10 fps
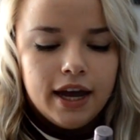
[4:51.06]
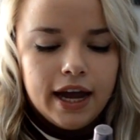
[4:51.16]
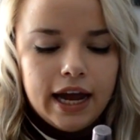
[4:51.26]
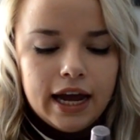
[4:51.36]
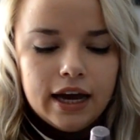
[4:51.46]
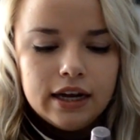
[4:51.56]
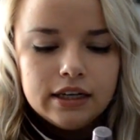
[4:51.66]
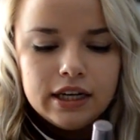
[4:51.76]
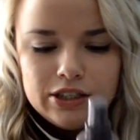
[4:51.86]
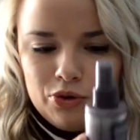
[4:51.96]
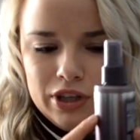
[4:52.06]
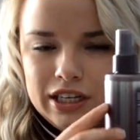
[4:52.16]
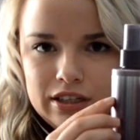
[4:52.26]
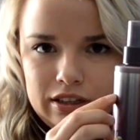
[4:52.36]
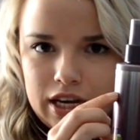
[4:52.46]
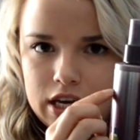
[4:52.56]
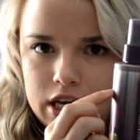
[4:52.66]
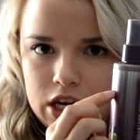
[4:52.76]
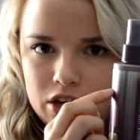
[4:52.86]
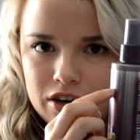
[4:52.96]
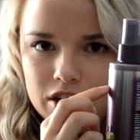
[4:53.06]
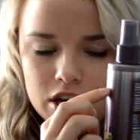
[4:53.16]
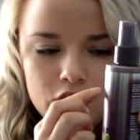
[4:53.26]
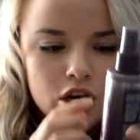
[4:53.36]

and it's only to like here.